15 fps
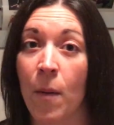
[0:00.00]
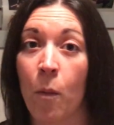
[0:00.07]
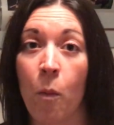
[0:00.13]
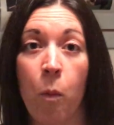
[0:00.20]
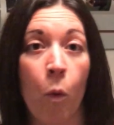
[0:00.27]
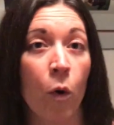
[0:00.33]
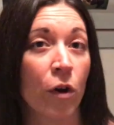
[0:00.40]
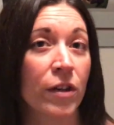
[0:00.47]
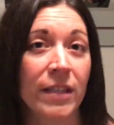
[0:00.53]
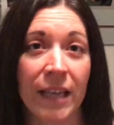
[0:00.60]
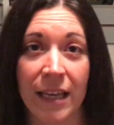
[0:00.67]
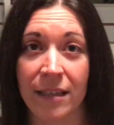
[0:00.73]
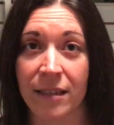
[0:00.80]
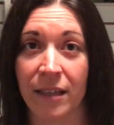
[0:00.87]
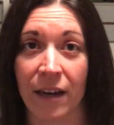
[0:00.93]
Worst
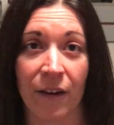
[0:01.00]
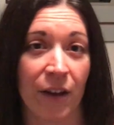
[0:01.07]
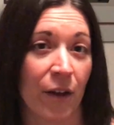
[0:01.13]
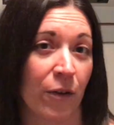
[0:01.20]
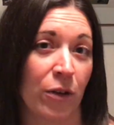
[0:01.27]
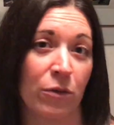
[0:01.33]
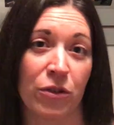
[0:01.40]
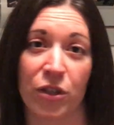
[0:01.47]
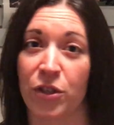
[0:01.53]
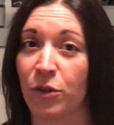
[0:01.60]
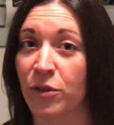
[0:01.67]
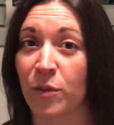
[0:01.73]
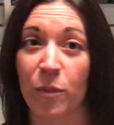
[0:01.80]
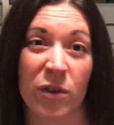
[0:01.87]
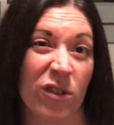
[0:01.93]
case scenario, you just
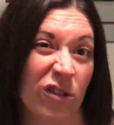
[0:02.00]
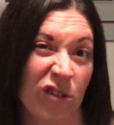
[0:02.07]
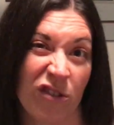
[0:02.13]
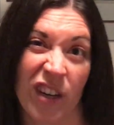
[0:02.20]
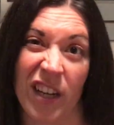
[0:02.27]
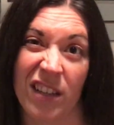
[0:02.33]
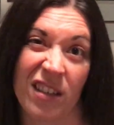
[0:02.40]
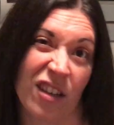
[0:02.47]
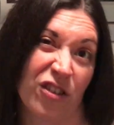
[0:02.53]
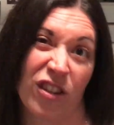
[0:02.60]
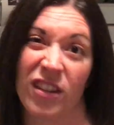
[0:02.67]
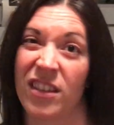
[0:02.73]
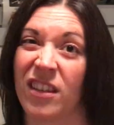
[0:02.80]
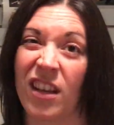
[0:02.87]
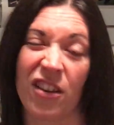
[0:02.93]
do some personal training
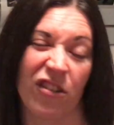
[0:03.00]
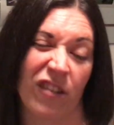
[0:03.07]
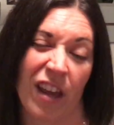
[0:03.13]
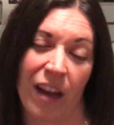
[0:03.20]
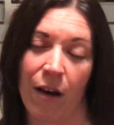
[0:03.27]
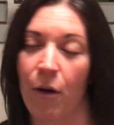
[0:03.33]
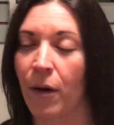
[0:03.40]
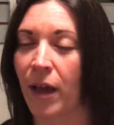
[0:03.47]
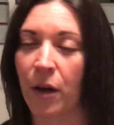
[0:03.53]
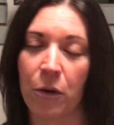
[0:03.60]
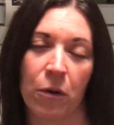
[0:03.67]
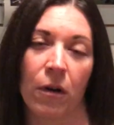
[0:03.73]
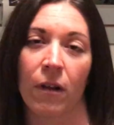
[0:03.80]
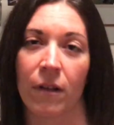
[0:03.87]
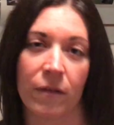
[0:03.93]
sessions, and then you're like, okay,
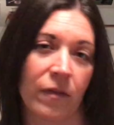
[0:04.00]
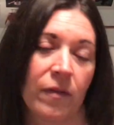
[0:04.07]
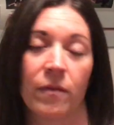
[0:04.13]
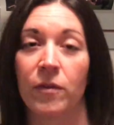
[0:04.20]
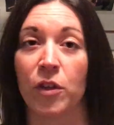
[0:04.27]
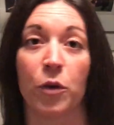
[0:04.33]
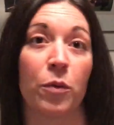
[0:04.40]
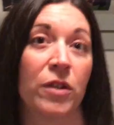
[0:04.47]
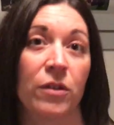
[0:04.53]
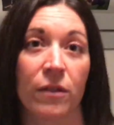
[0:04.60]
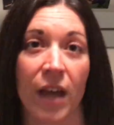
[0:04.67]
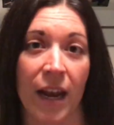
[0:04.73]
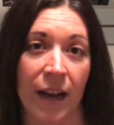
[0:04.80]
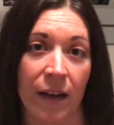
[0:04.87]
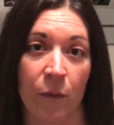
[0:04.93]
cool. You would do
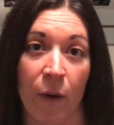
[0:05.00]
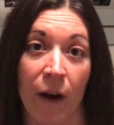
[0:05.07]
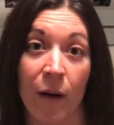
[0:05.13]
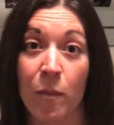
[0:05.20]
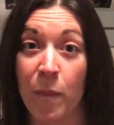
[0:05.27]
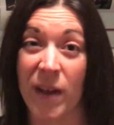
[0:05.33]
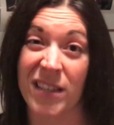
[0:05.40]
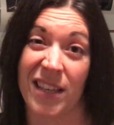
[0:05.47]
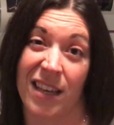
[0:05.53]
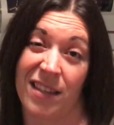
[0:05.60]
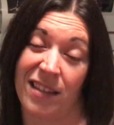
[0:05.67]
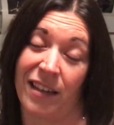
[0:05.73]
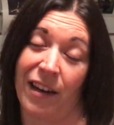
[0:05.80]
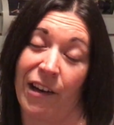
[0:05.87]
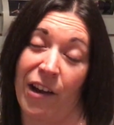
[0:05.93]
that anywhere. Best case
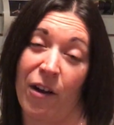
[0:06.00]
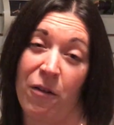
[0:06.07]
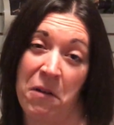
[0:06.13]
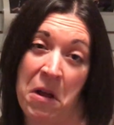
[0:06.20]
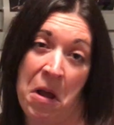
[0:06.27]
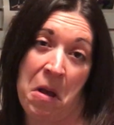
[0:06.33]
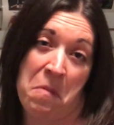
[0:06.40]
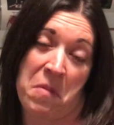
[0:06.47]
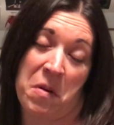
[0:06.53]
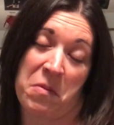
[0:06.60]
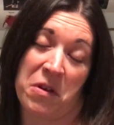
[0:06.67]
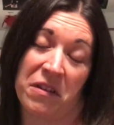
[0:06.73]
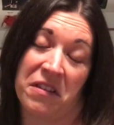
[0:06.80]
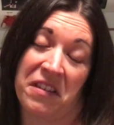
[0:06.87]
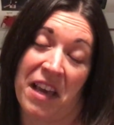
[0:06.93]
scenario,
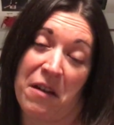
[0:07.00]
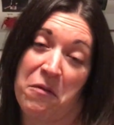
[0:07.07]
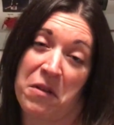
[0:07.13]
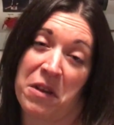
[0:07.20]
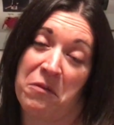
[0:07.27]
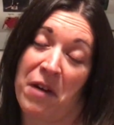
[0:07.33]
maybe you get really